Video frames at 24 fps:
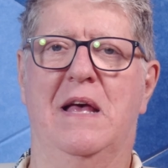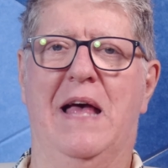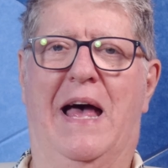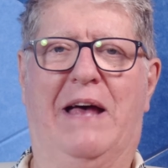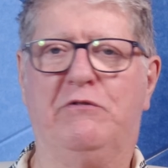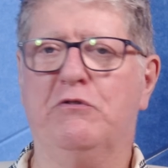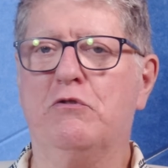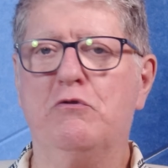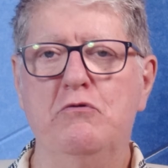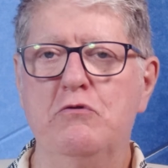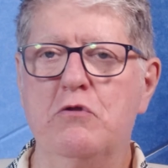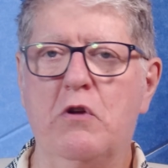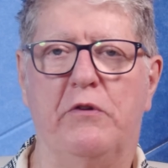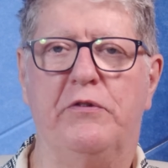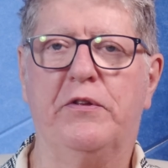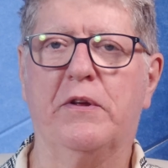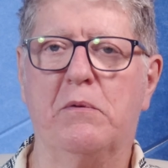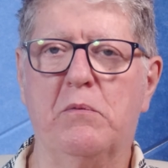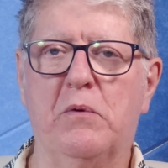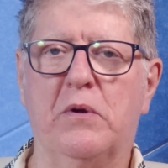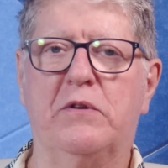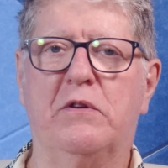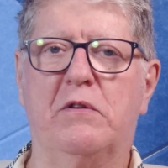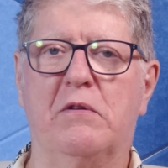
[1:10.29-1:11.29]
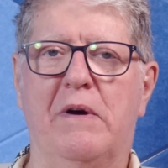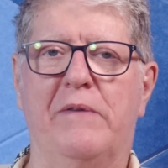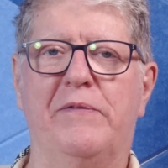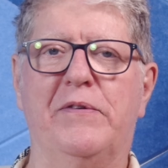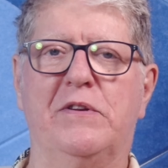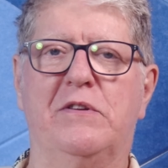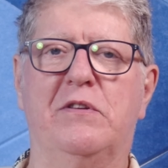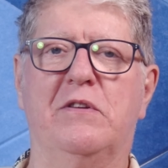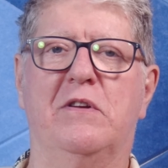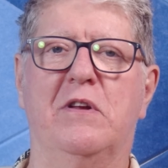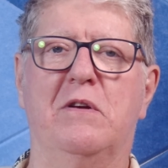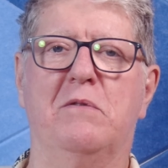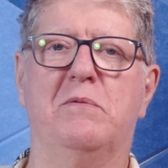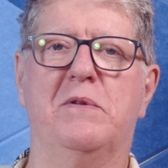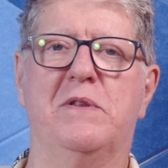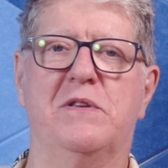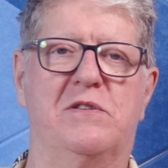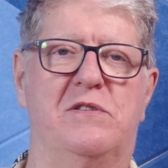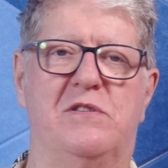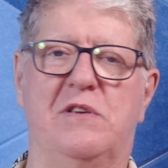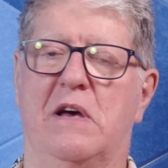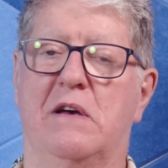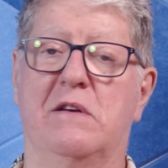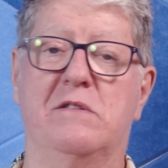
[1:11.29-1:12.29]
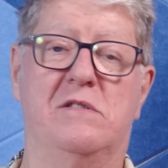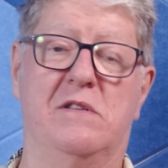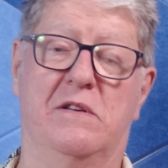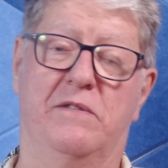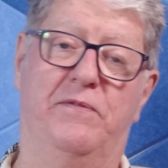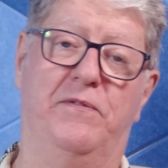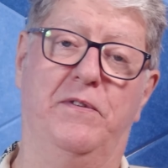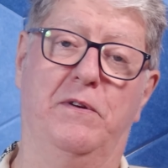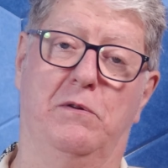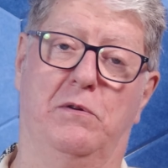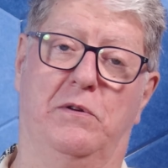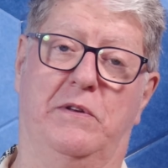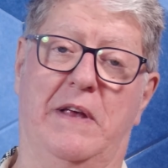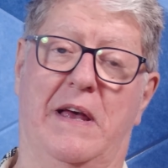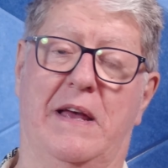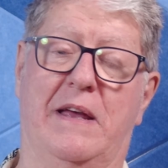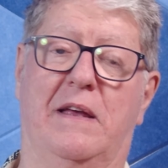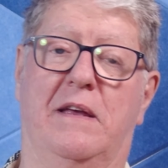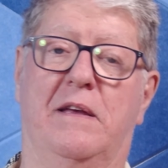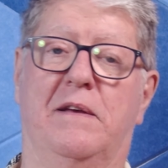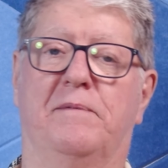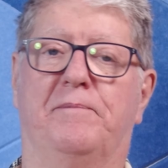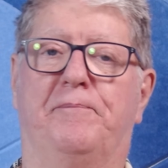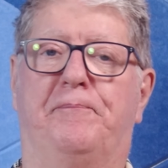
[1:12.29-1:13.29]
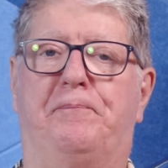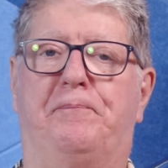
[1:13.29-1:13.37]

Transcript: has nothing whatsoever to do with the size of the fuel tank.